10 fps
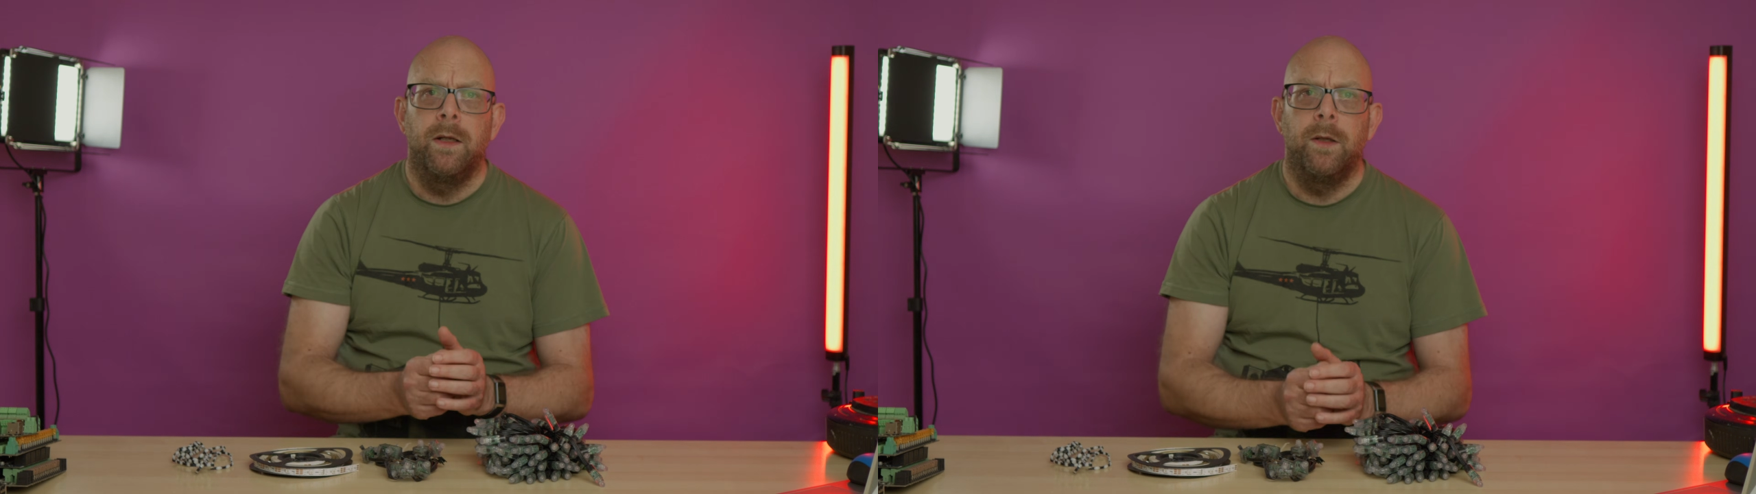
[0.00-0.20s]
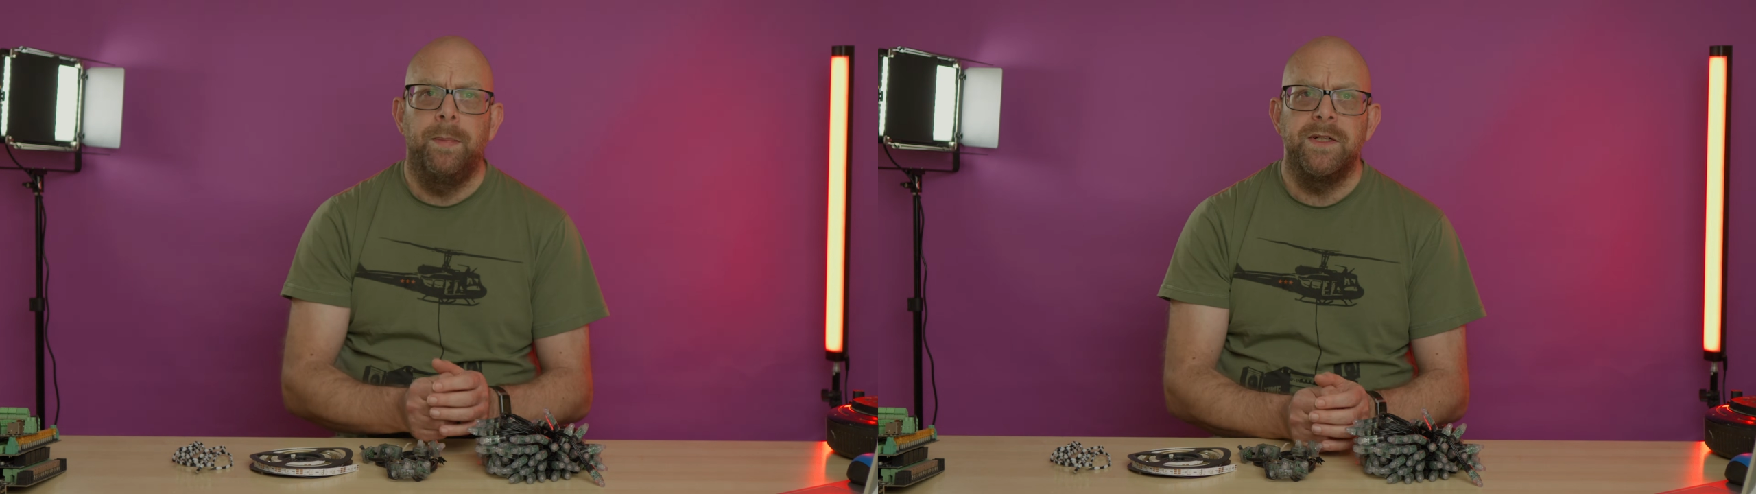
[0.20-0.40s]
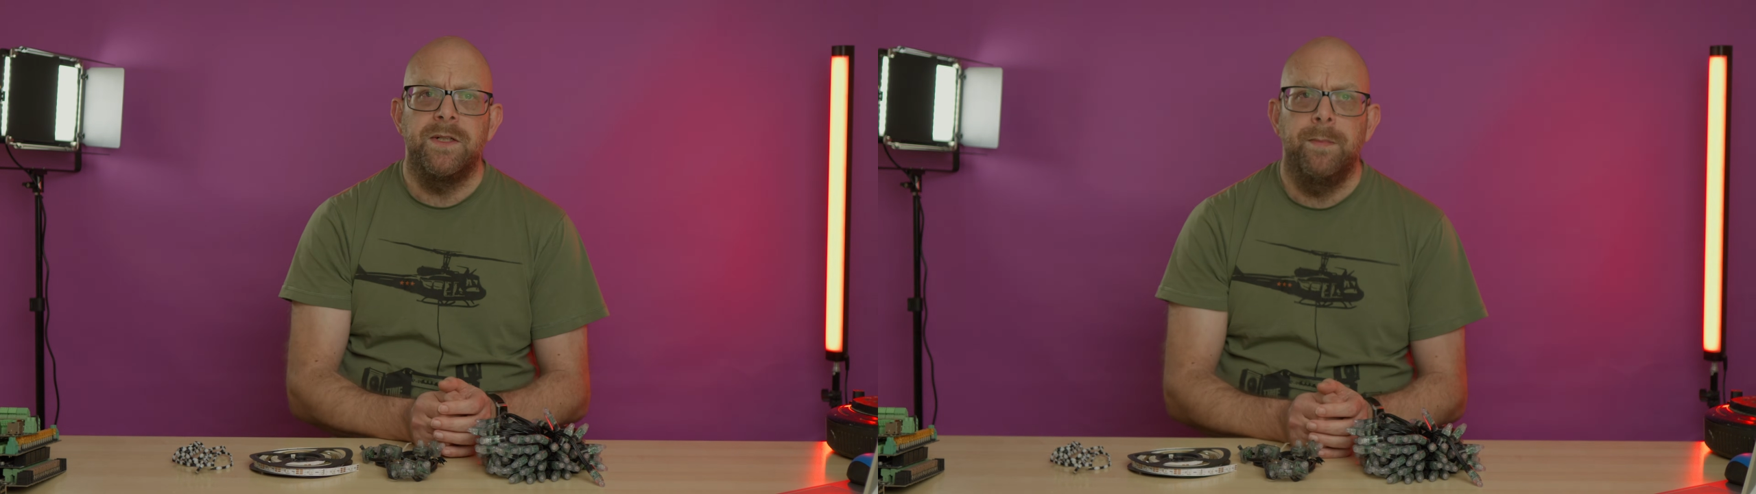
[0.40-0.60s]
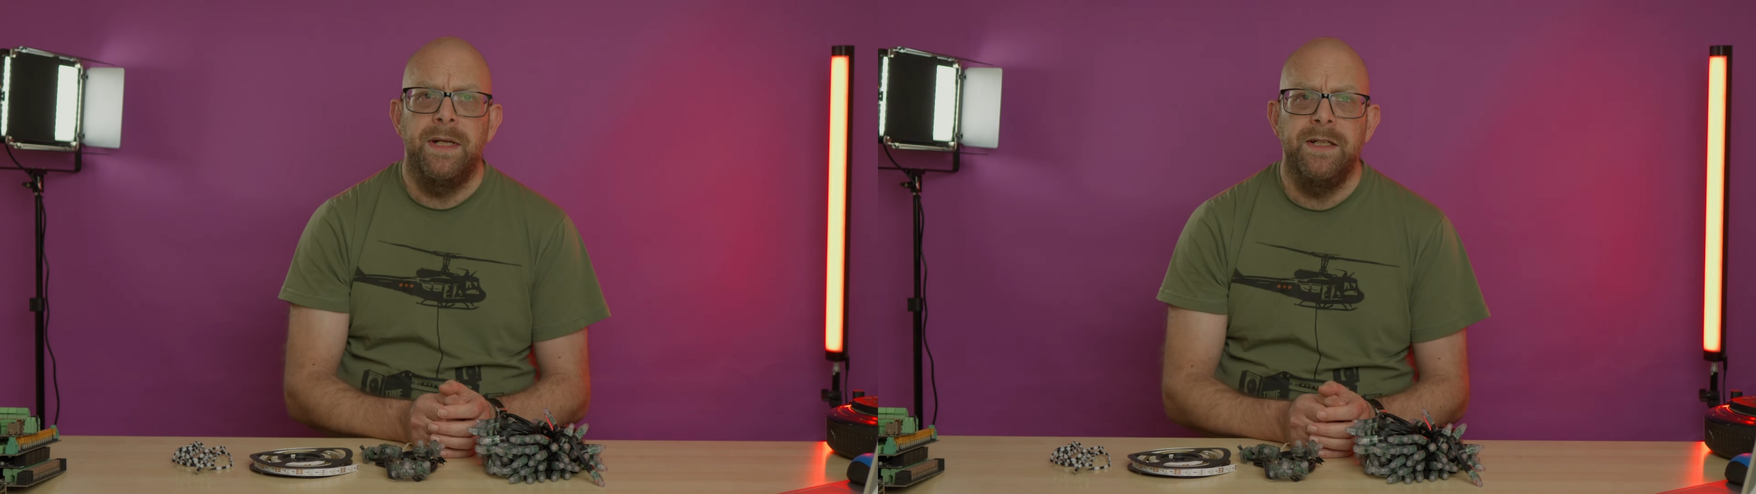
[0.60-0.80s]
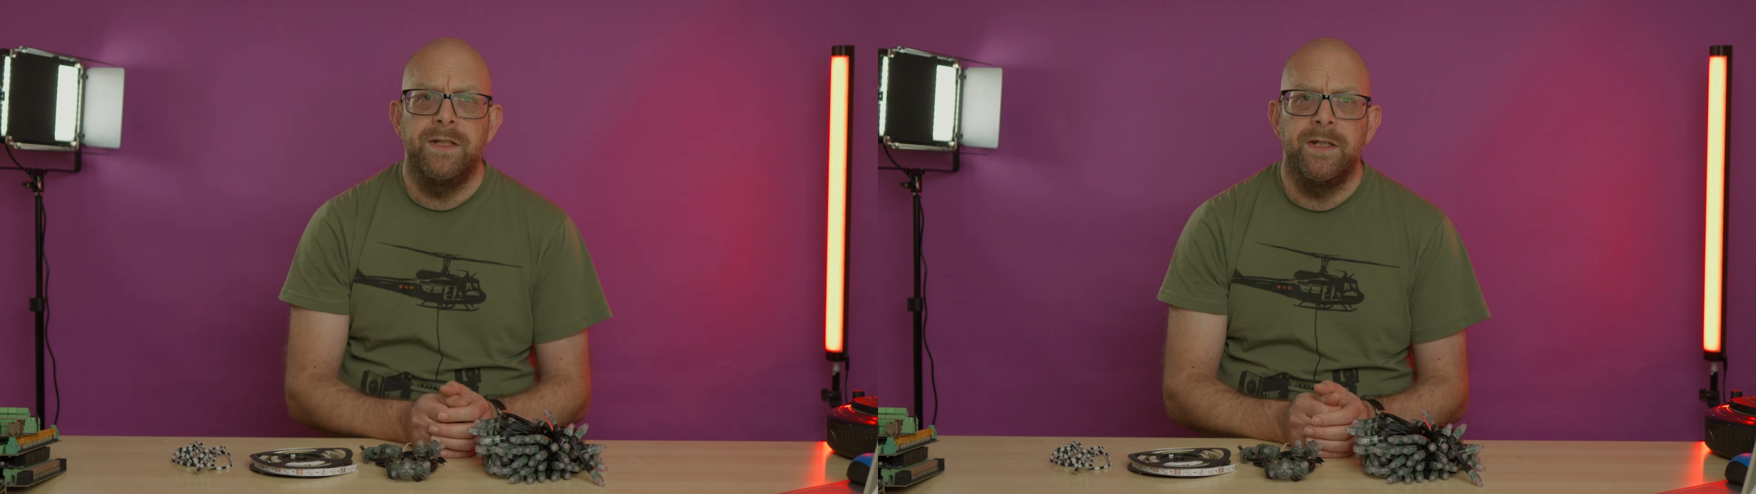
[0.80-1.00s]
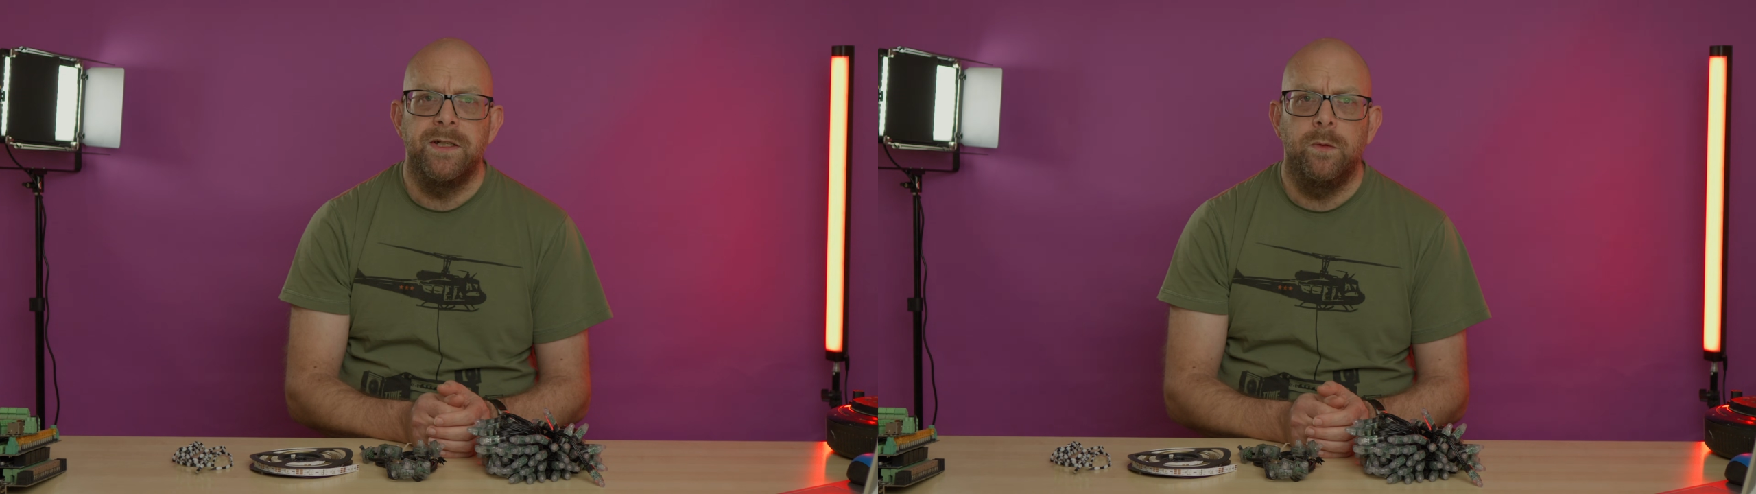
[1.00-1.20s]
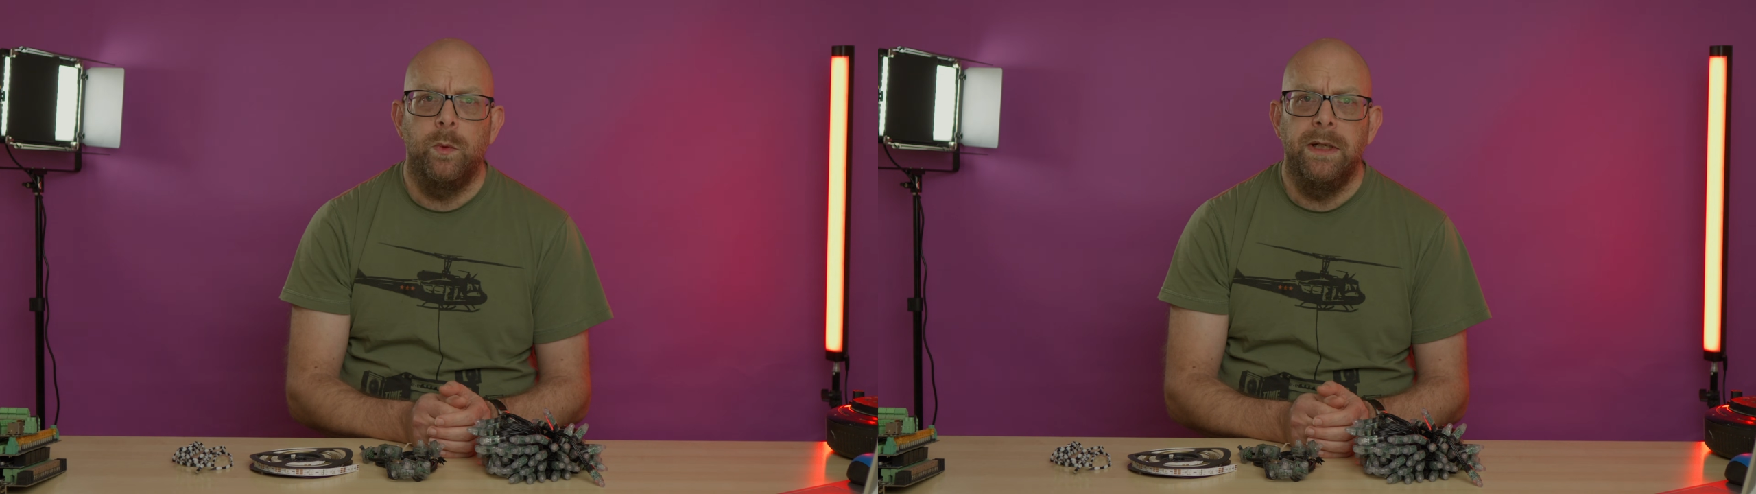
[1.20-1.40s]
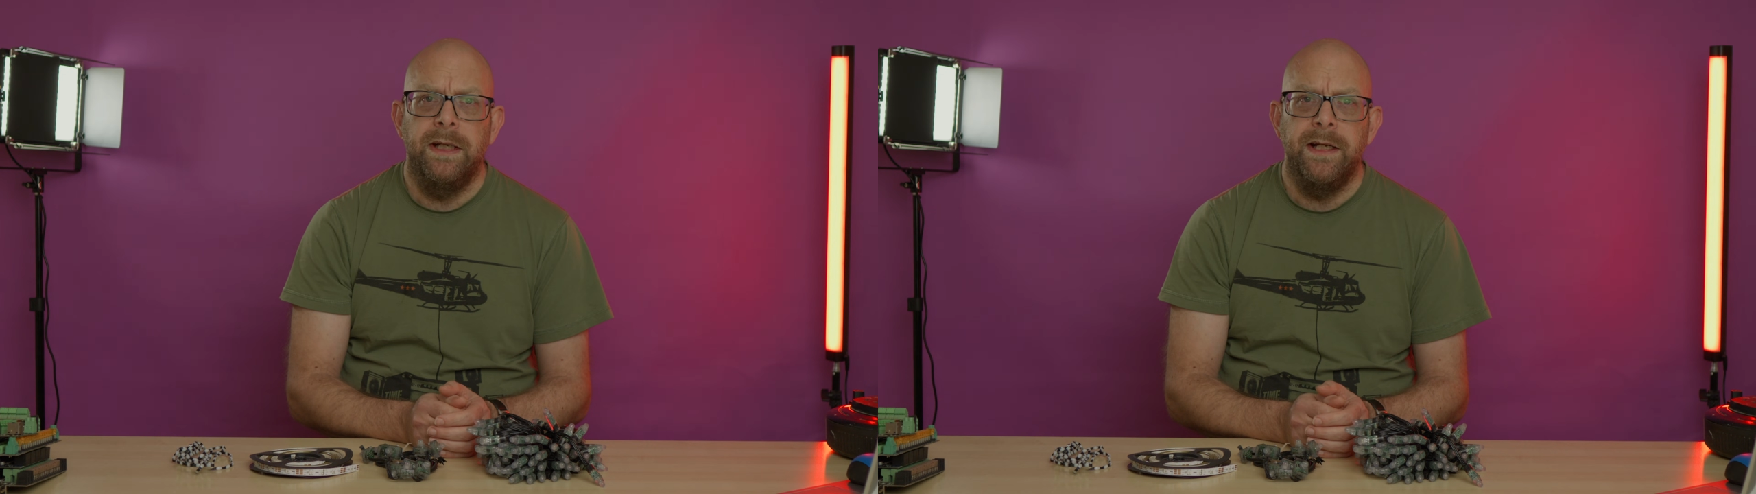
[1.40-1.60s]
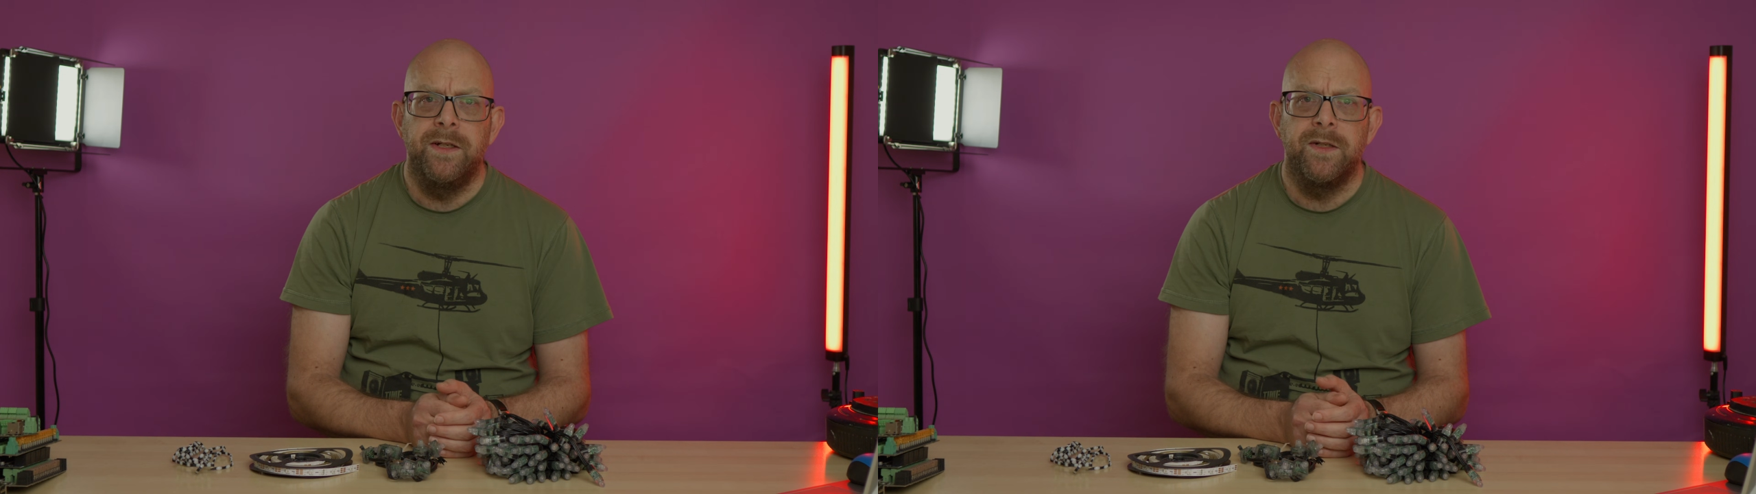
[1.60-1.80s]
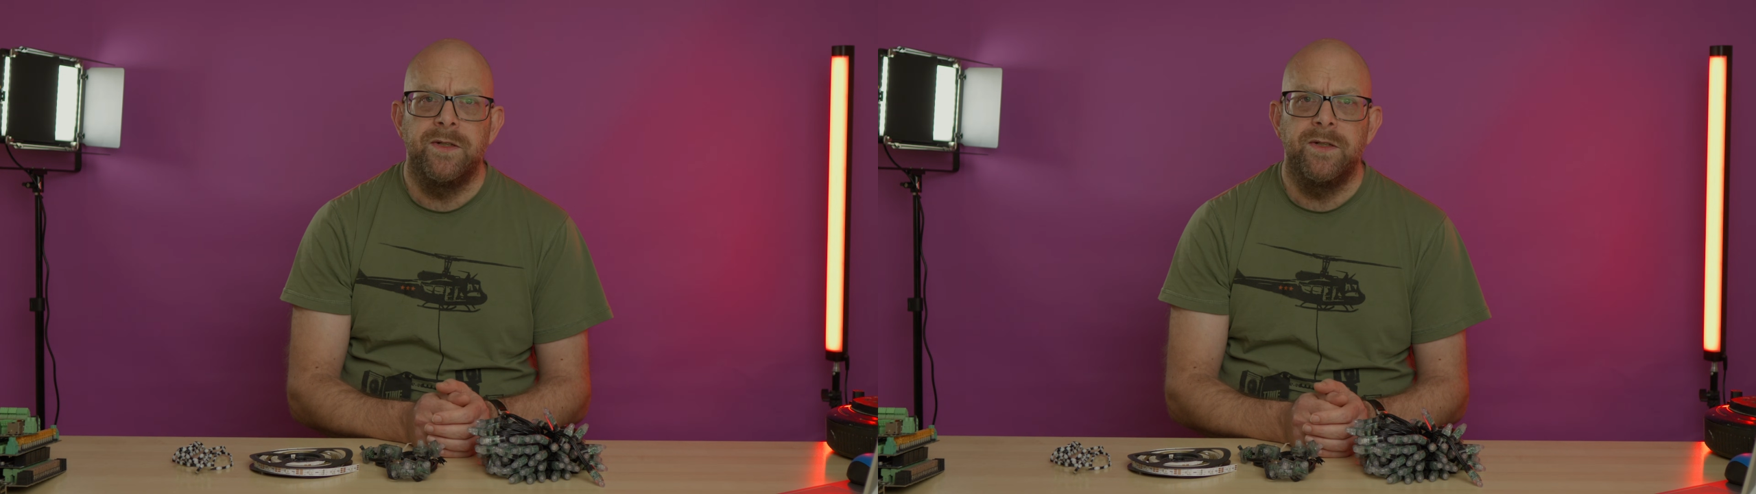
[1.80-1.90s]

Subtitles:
the bits and pieces that we need